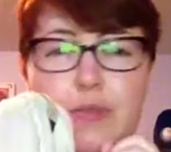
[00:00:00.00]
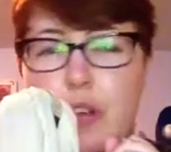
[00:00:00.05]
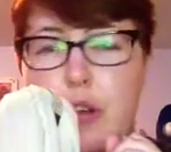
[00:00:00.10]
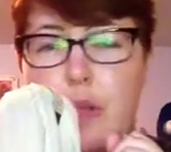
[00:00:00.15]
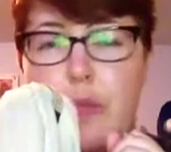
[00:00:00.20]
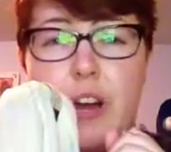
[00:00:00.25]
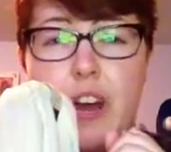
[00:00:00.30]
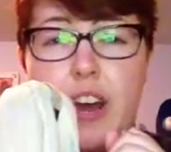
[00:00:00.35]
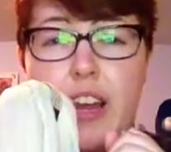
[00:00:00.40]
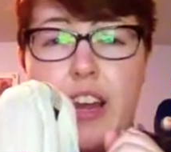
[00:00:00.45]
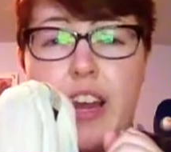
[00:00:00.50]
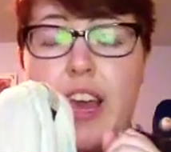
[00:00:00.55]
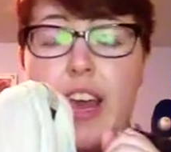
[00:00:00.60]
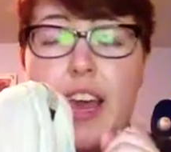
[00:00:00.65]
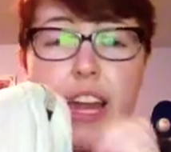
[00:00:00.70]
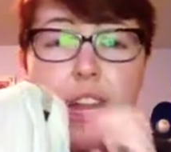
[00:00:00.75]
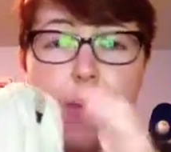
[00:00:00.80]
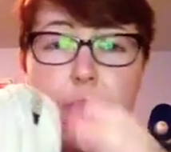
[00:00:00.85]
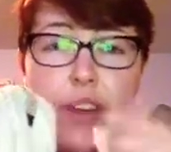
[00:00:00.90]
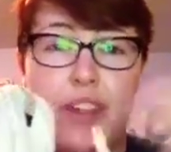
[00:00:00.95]
robot.
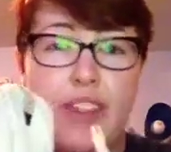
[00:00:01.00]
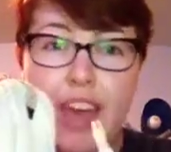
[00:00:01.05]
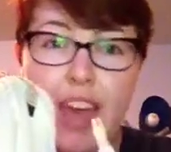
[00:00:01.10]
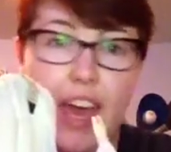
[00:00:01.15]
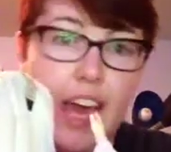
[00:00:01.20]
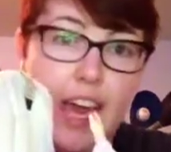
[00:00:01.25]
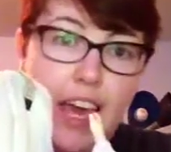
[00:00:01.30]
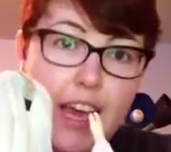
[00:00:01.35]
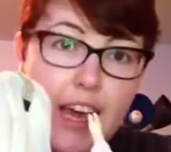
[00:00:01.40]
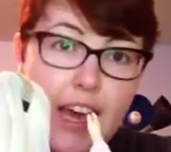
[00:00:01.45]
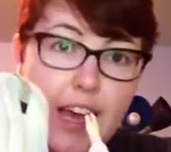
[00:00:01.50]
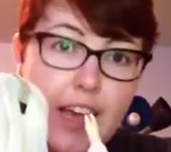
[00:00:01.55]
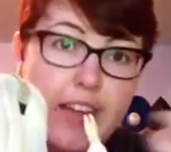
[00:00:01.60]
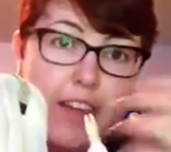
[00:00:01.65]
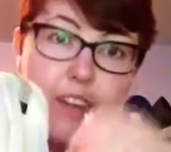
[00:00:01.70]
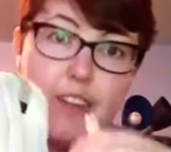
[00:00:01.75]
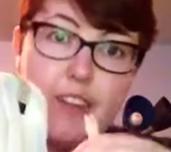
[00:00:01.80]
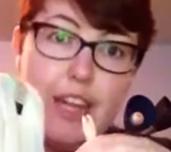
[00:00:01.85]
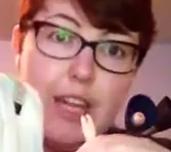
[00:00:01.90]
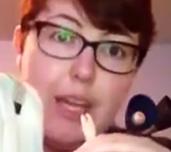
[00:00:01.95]
Anyway, the AI in
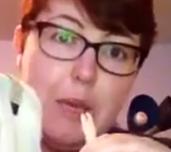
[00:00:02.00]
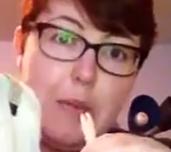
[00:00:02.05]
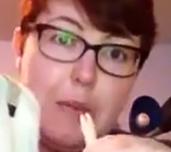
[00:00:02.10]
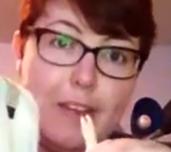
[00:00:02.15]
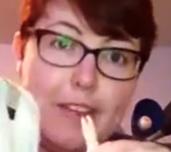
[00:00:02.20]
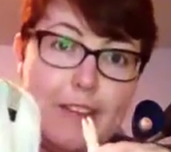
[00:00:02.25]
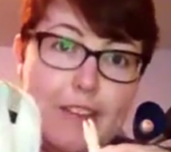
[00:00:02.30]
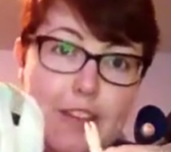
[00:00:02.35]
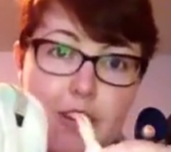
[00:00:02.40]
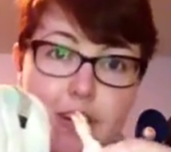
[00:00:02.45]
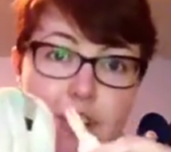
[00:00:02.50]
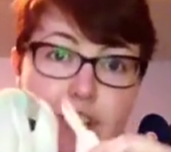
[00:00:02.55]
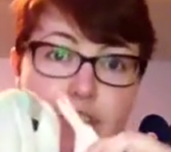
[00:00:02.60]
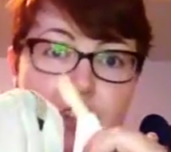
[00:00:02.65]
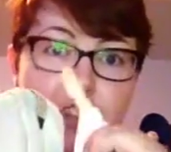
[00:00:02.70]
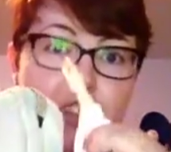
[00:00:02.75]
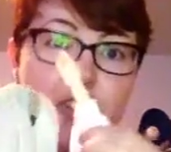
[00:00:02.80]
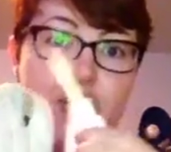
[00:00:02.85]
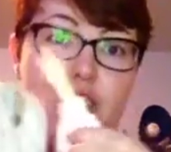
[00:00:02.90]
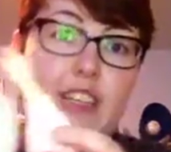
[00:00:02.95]
her name is
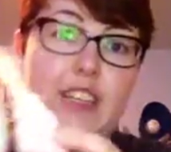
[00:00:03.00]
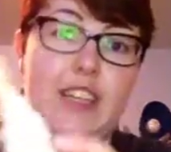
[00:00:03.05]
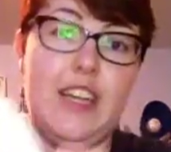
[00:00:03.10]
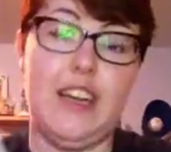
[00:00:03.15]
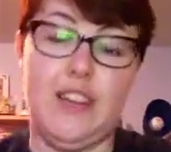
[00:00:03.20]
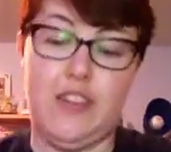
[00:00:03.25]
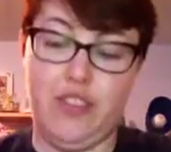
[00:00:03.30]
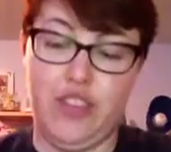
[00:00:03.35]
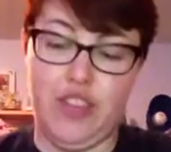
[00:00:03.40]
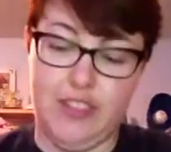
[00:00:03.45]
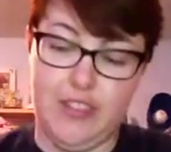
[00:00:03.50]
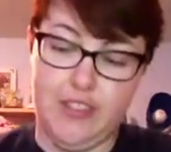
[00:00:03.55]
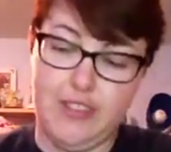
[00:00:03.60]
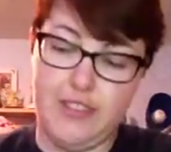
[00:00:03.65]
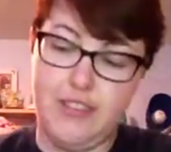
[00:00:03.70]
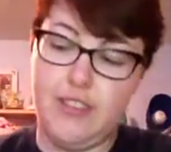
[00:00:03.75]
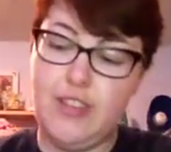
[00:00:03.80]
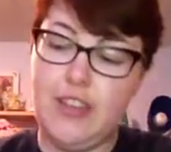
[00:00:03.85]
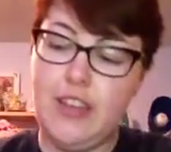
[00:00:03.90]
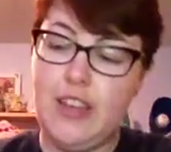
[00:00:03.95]
artificial
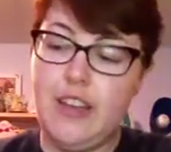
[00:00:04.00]
intelligence.